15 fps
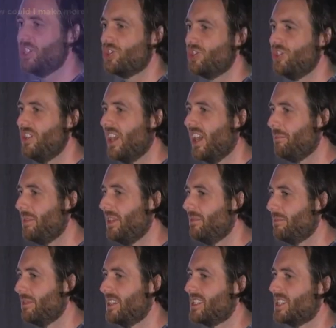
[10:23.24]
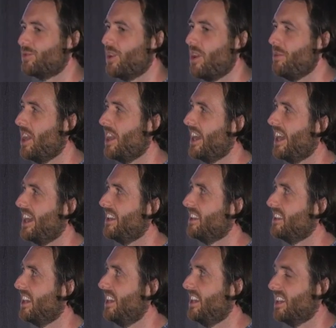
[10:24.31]
I should not be in places where I'm not
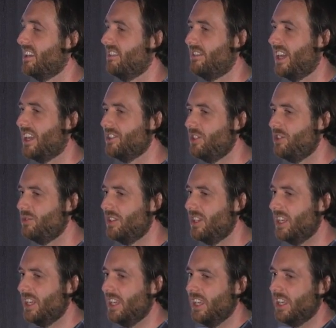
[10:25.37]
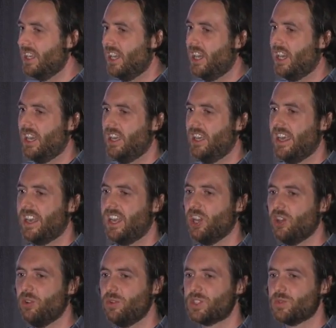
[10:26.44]
adding, like, value. And I
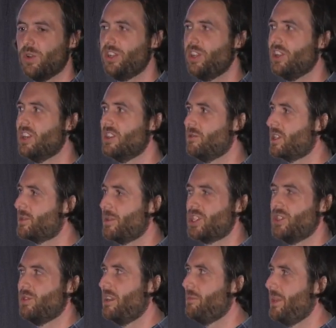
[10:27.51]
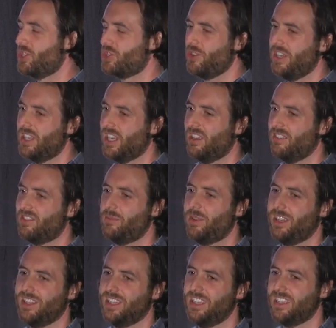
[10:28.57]
always wonder, especially when I make trade-offs
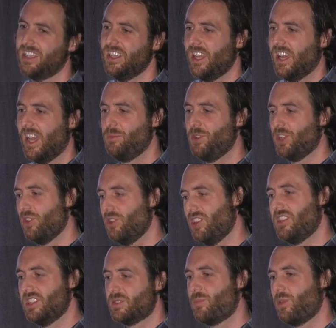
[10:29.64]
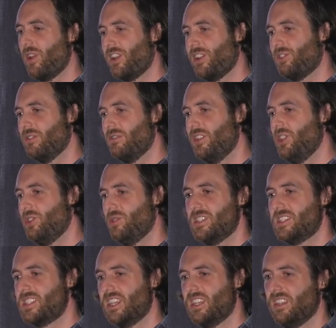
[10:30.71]
about, like, I'm going to go to this product review
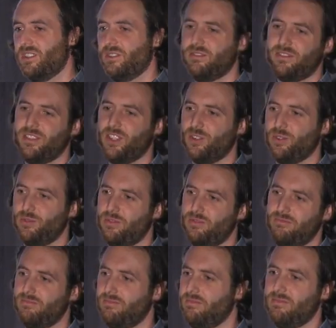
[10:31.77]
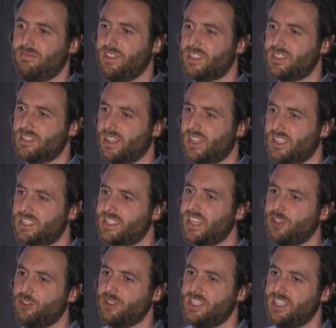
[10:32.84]
instead of, you know, this, like,
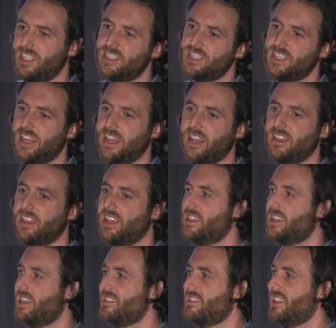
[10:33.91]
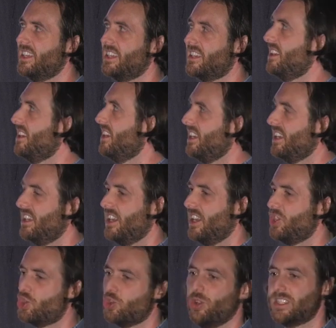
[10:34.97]
design critique today. Like, that's, like,
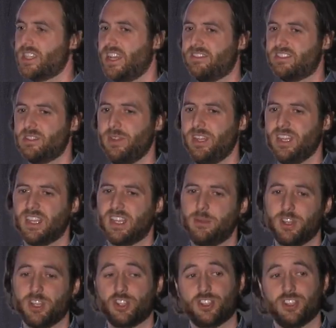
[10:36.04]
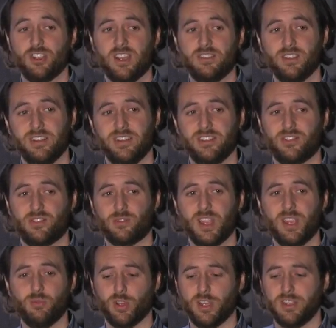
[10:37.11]
a choice I have to make, and I'm not sure ever it's the
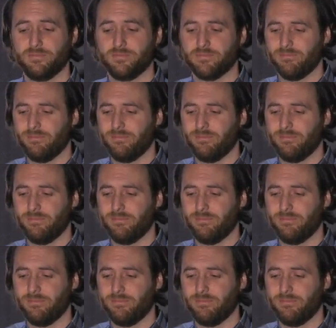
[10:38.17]
right one.